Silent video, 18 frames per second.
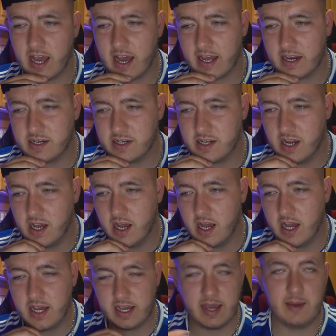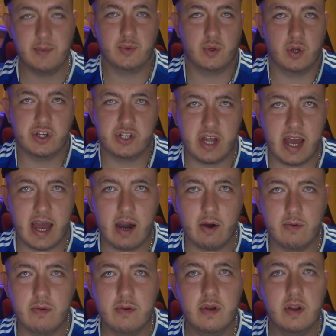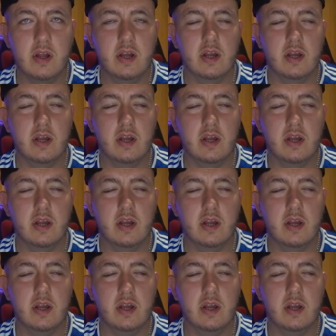and Ipswich Town.